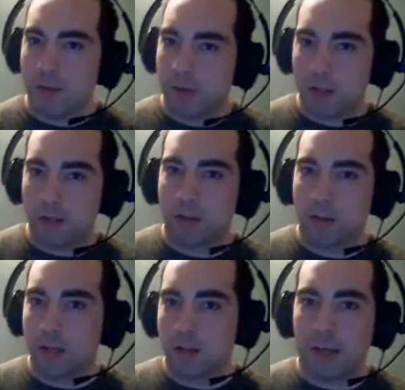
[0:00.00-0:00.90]

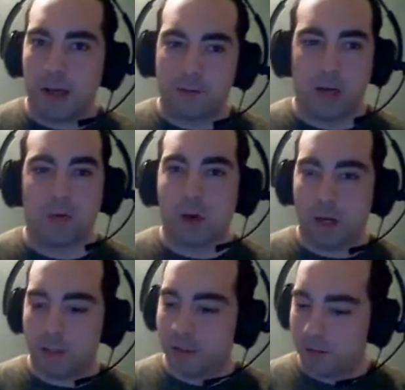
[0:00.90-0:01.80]
leading left and
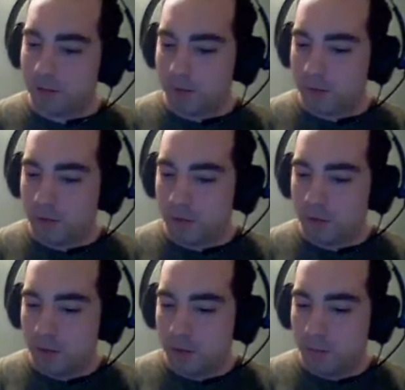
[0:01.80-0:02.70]
right. But